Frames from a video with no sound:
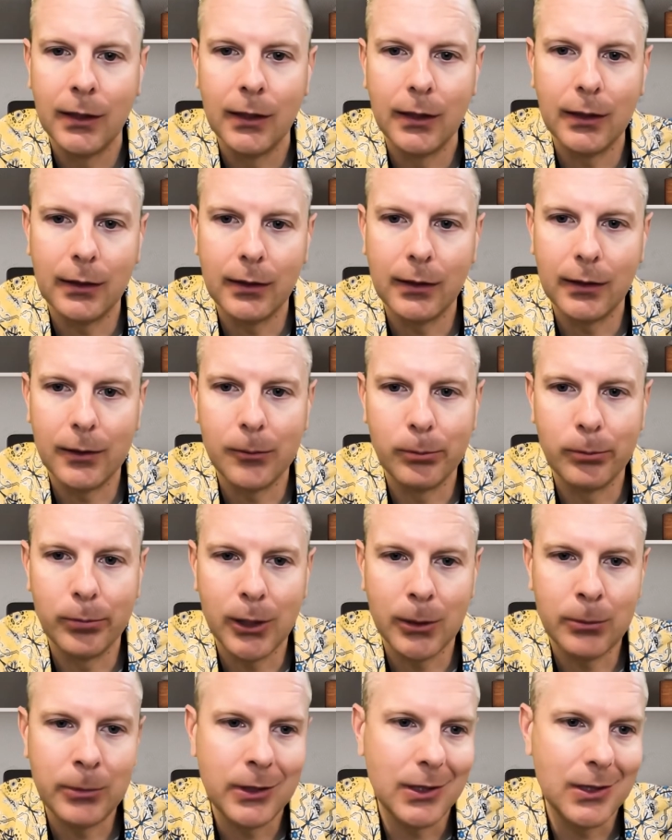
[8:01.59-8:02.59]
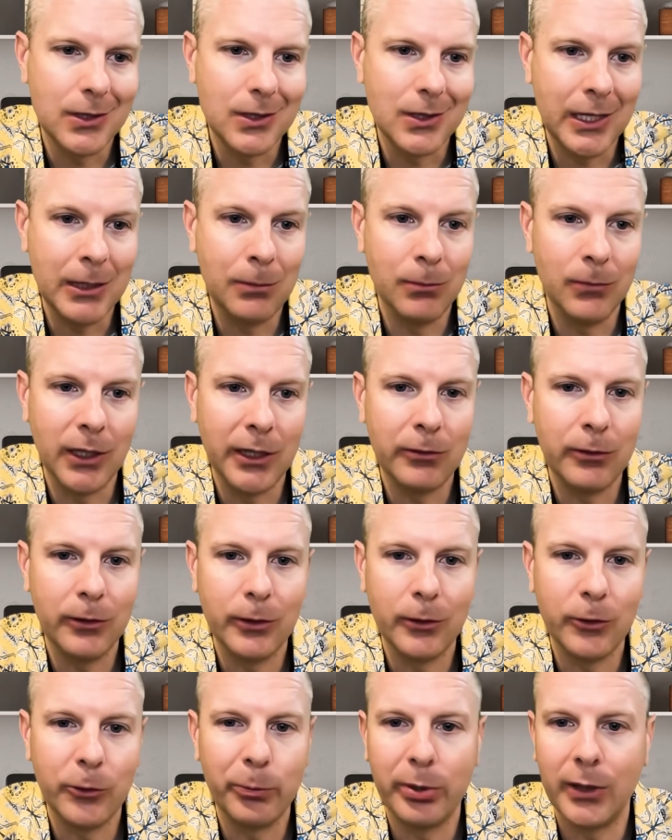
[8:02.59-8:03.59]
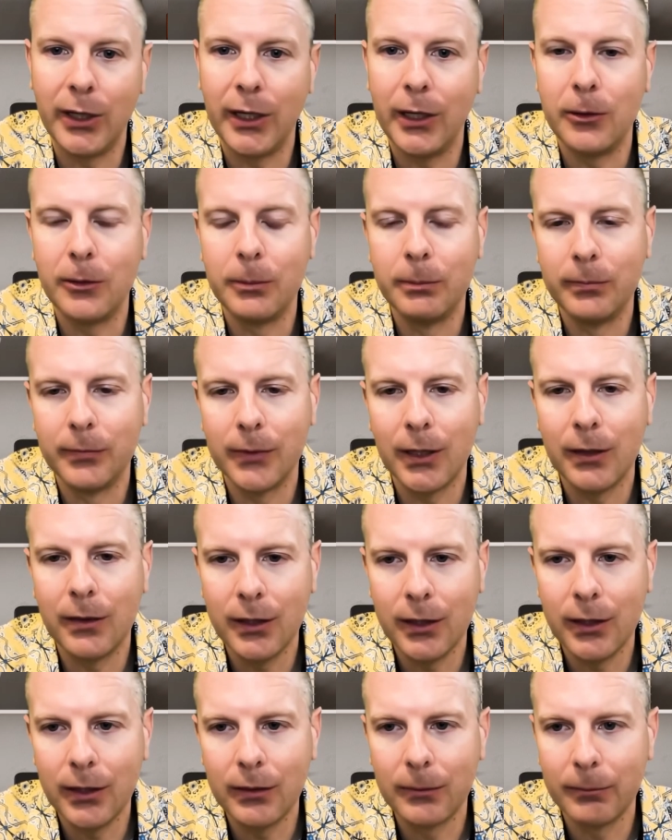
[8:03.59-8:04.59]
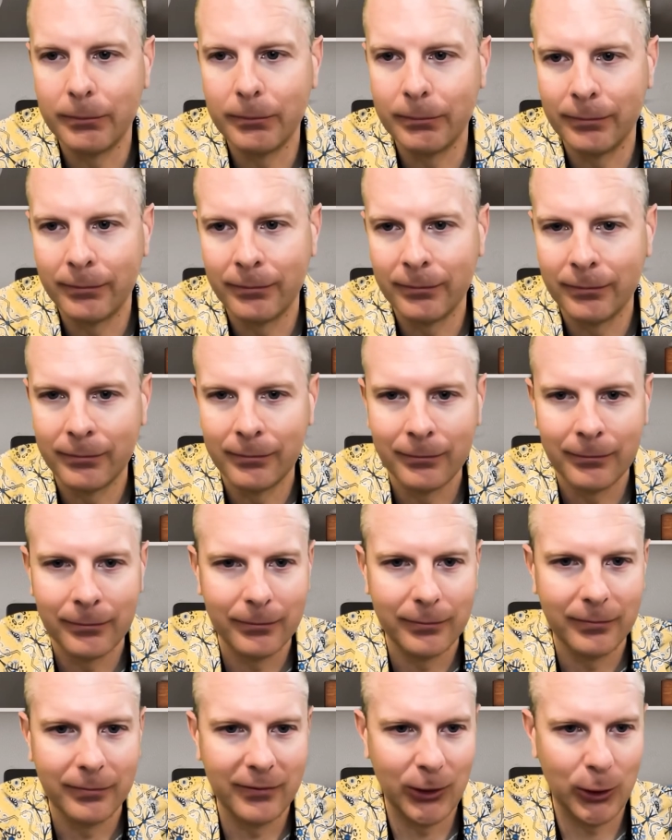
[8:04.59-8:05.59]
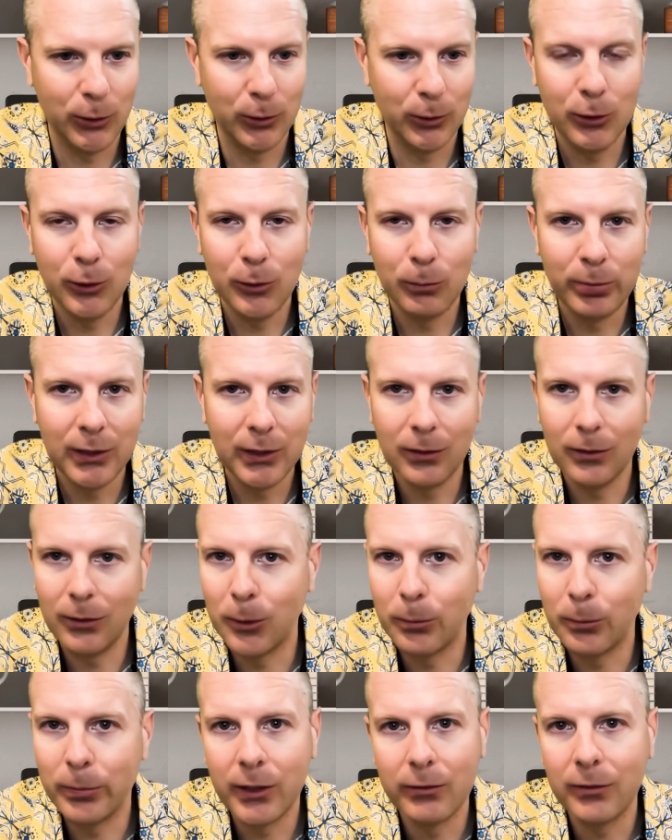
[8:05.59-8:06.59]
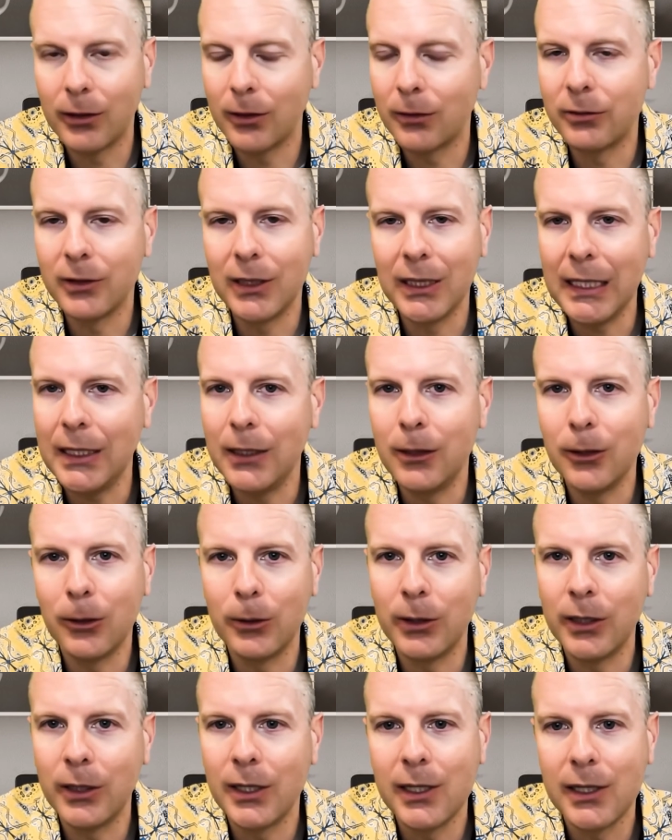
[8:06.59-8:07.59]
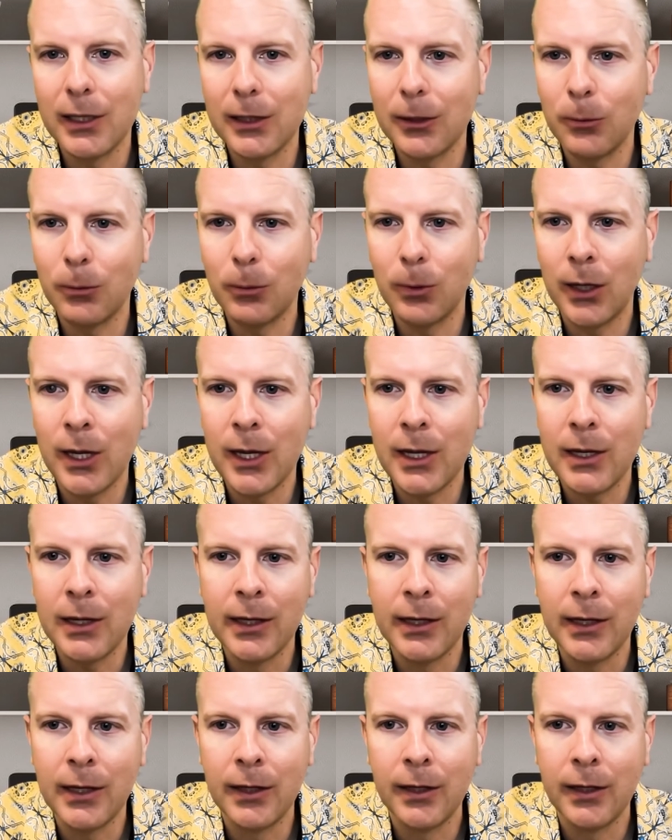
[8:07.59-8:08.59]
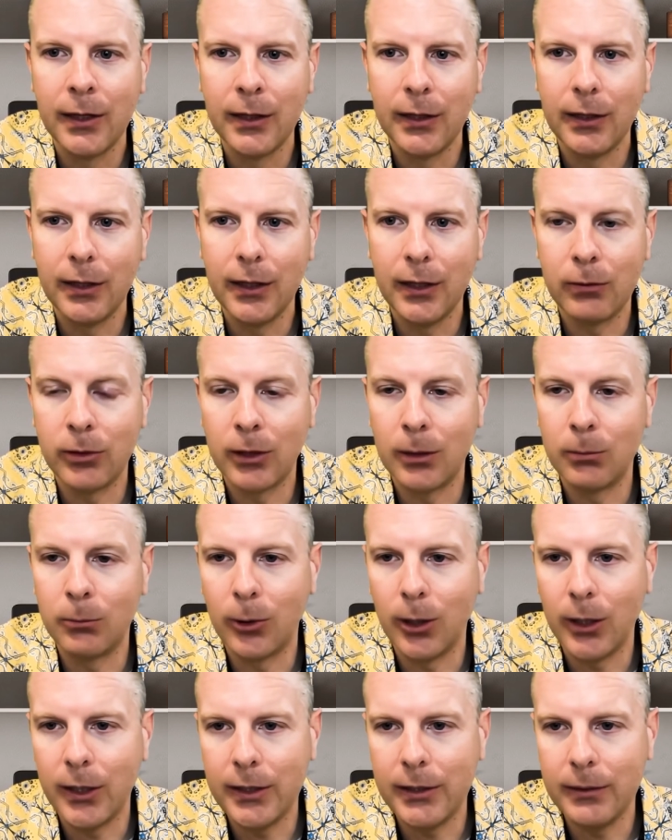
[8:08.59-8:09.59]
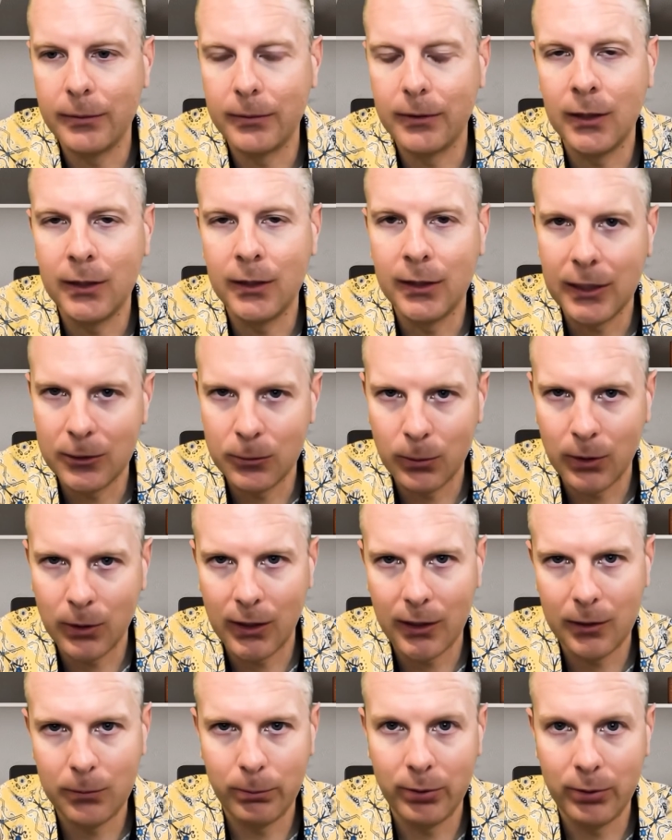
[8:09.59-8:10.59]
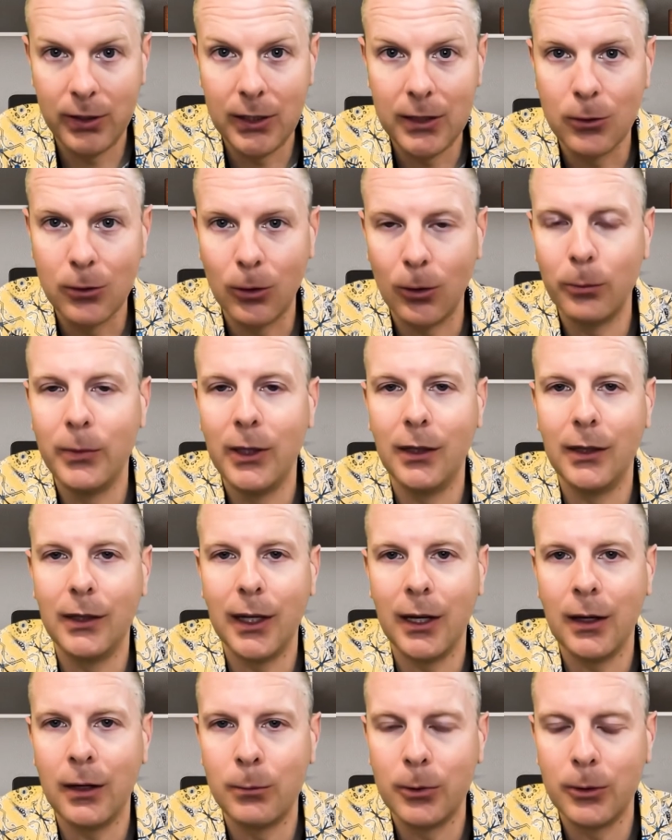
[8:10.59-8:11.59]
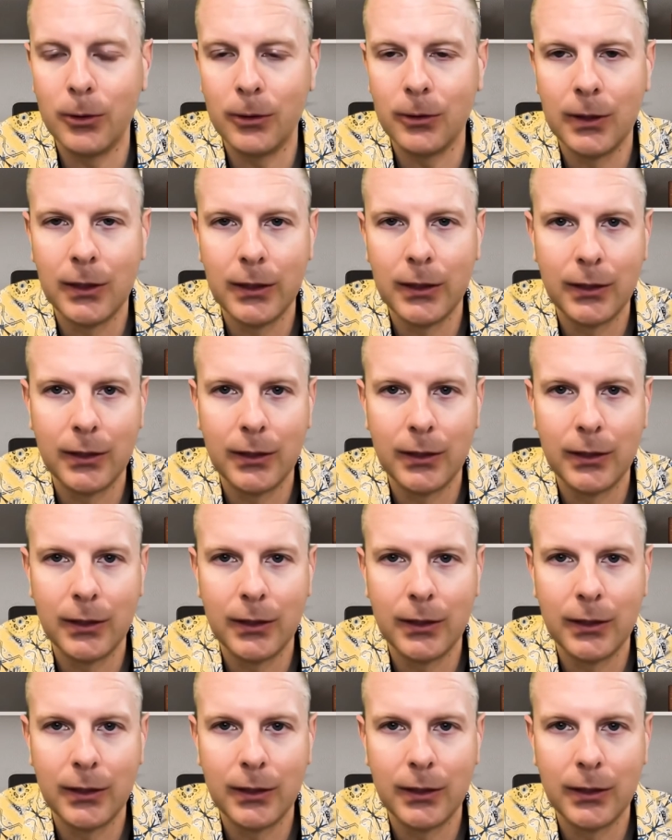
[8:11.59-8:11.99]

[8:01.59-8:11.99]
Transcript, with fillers: Probably the same level of proud. I think there could be a little bit of ego getting in the way if I'm right. And that's why please hold me accountable.